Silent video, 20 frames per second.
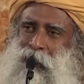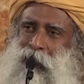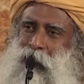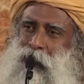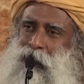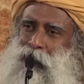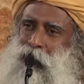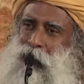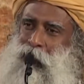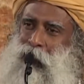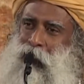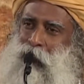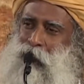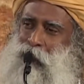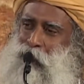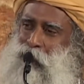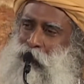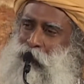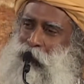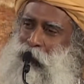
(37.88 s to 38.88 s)
There was a
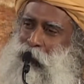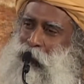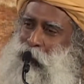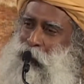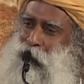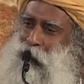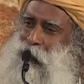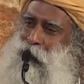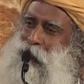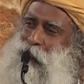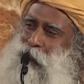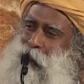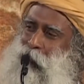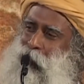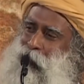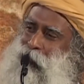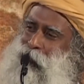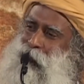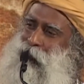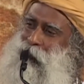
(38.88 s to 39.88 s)
young physician
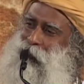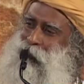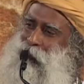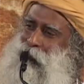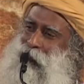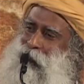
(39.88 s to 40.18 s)
once.